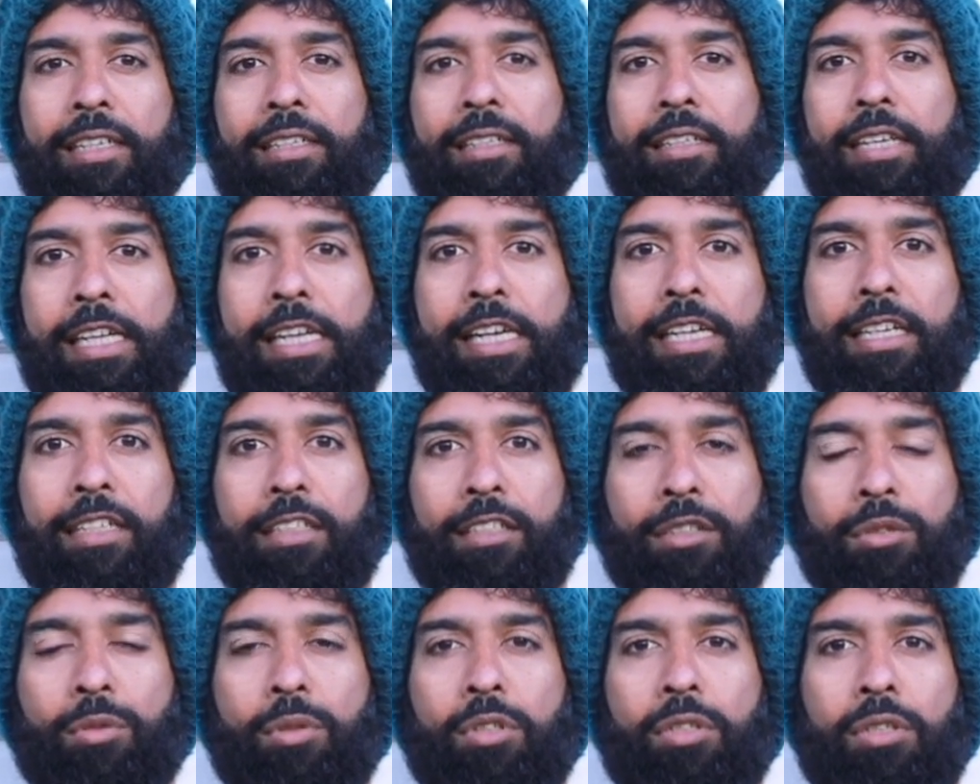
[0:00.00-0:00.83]
and
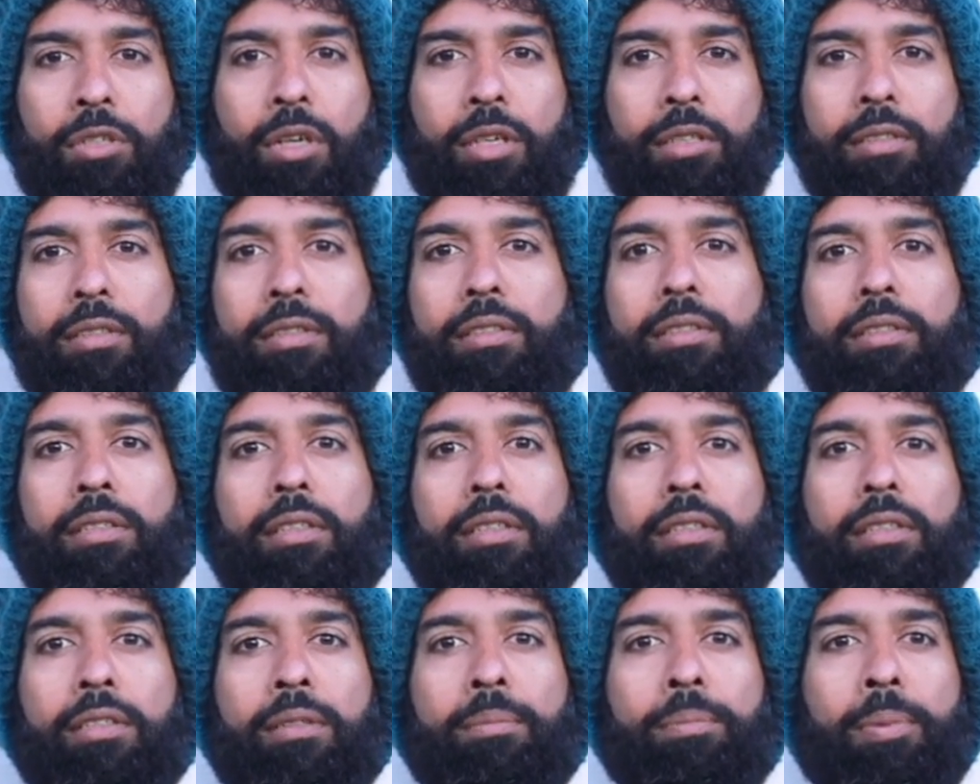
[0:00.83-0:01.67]
nailed to a cross
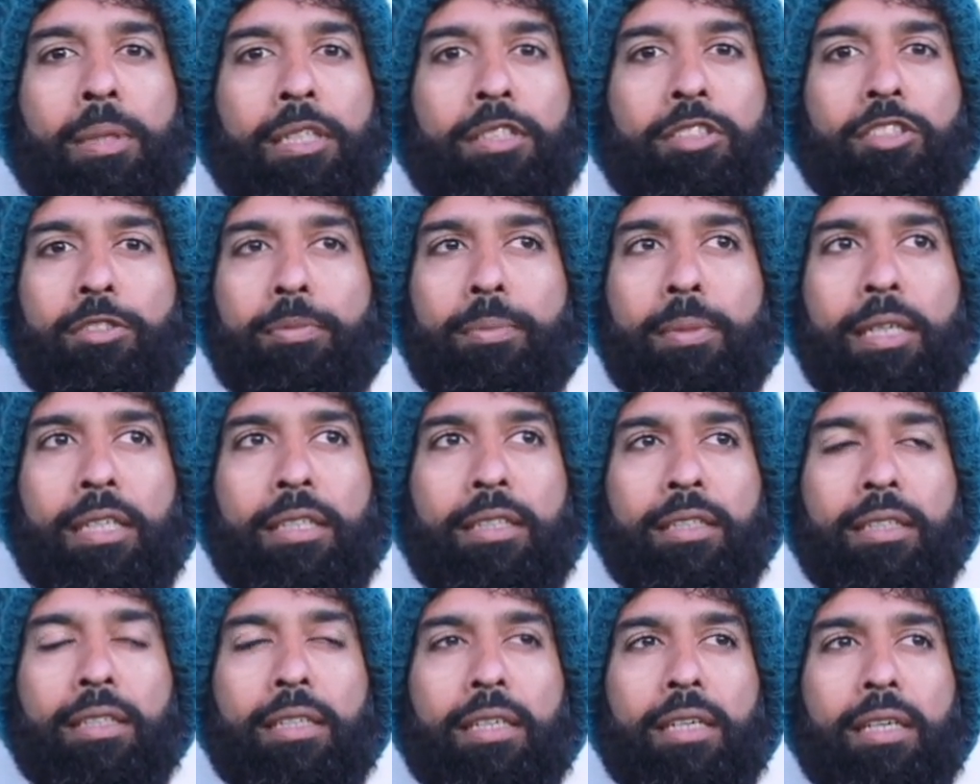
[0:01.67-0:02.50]
in a
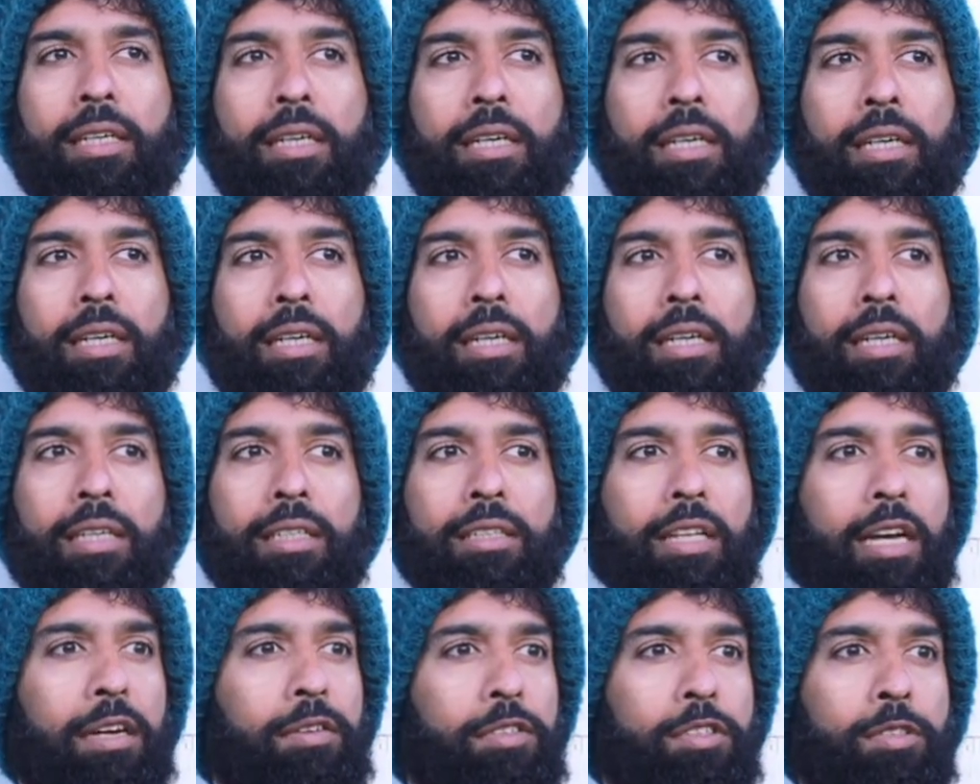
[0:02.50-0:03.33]
punishment
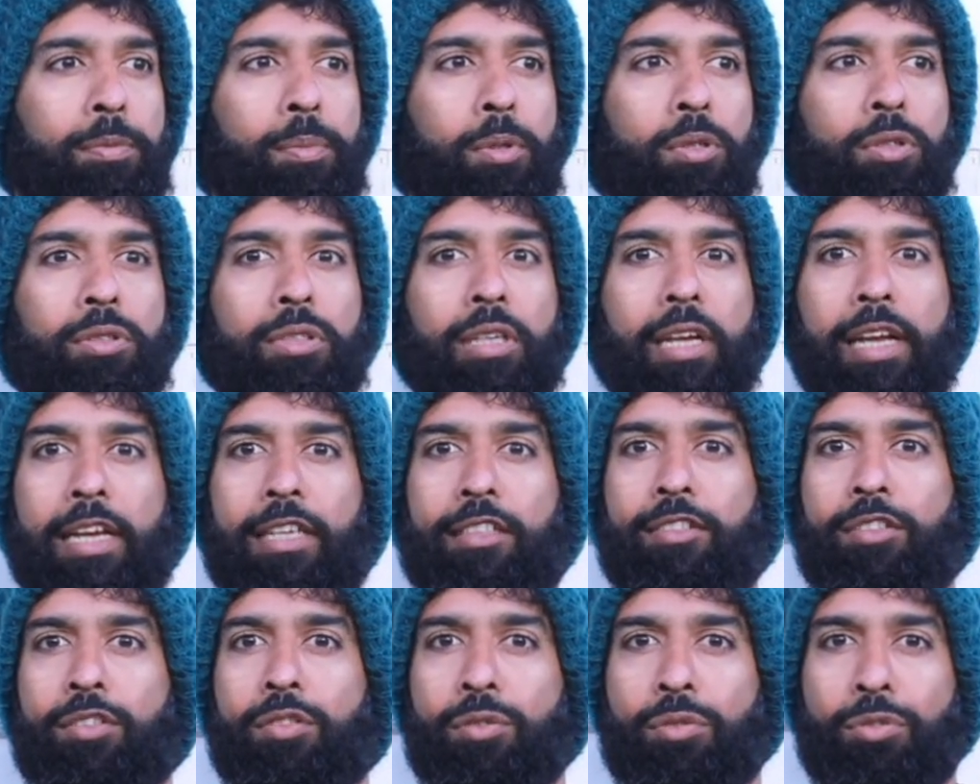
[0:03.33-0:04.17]
that was both
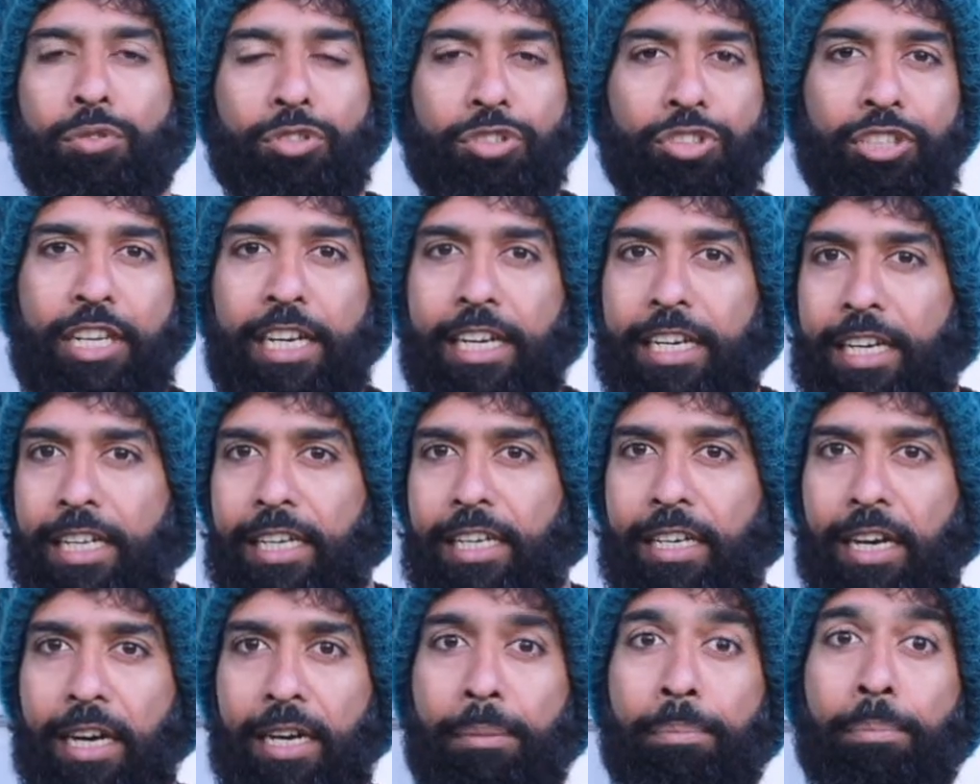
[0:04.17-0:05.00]

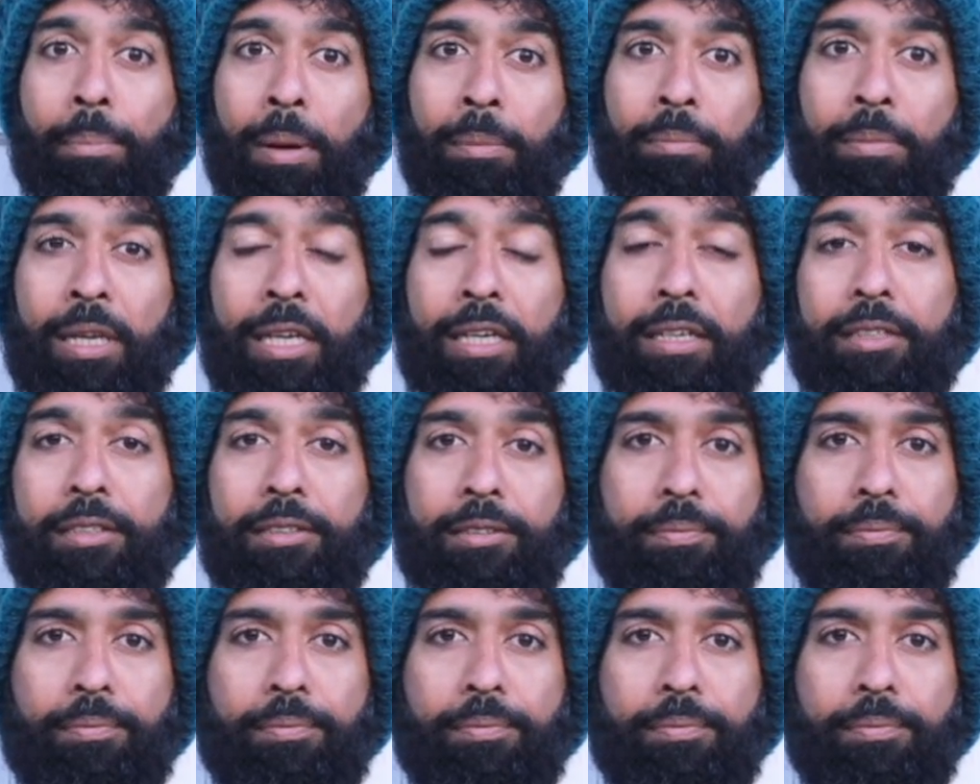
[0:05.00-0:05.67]
excruciating and public.